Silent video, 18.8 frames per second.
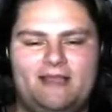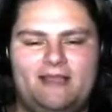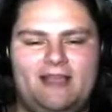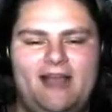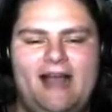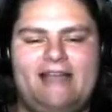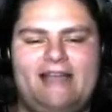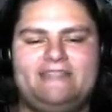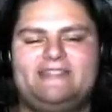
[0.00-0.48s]

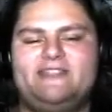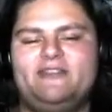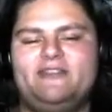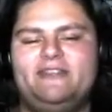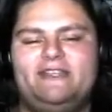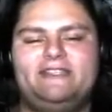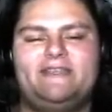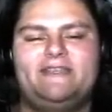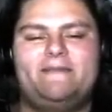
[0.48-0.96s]
I still
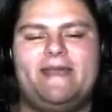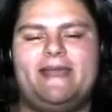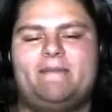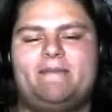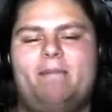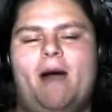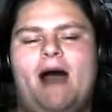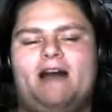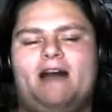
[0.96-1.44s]
need to make
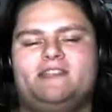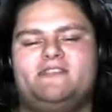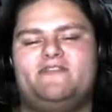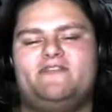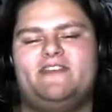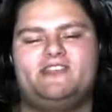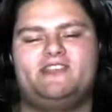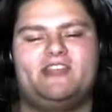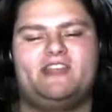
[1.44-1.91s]
pause
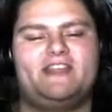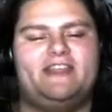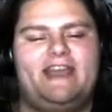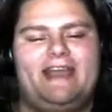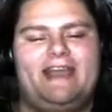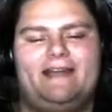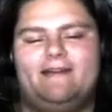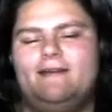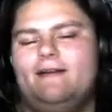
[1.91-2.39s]
fish a
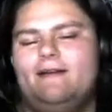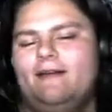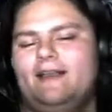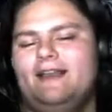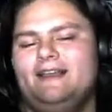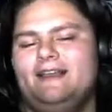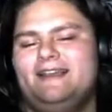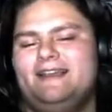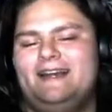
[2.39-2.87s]
thing.
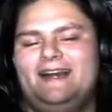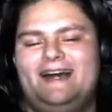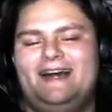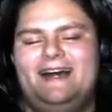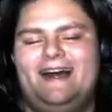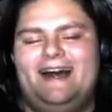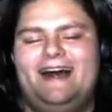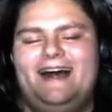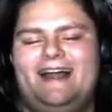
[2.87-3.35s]

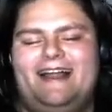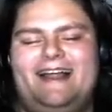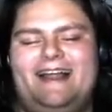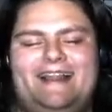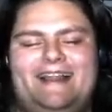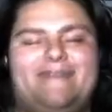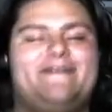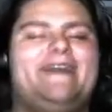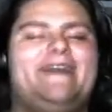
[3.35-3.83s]

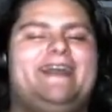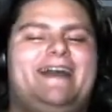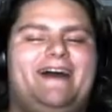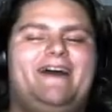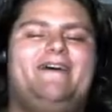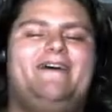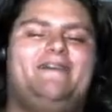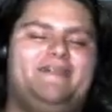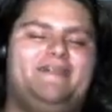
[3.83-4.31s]
There we go.